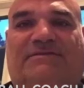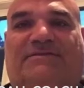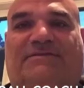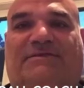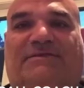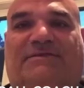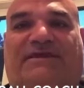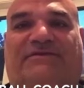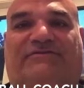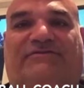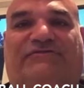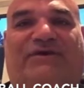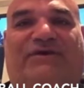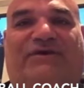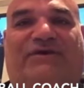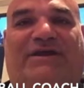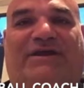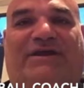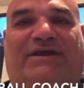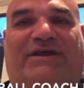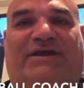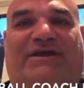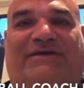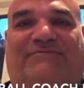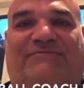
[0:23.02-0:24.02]
Thanks for
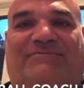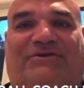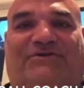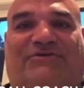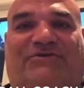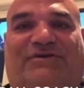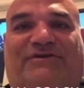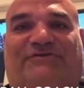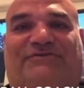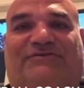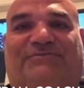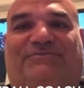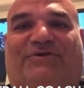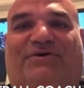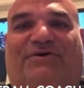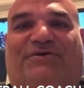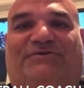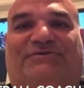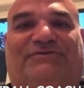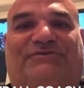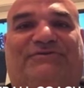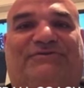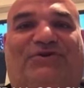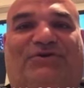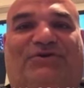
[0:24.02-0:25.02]
having me, Chris. Always,
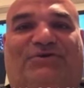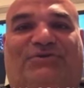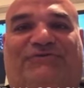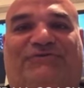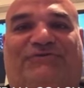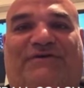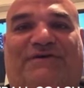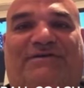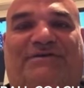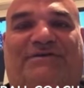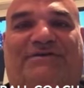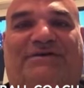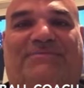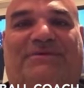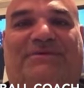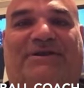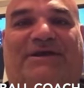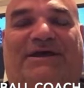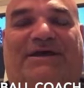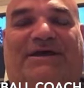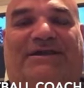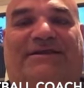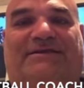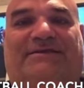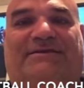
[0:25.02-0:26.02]
always fun coming
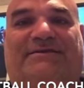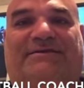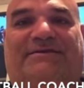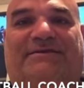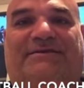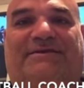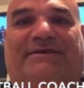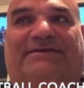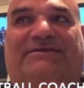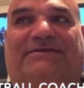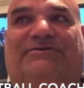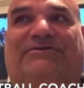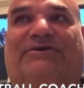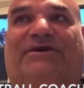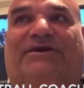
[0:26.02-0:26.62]
on and getting to talk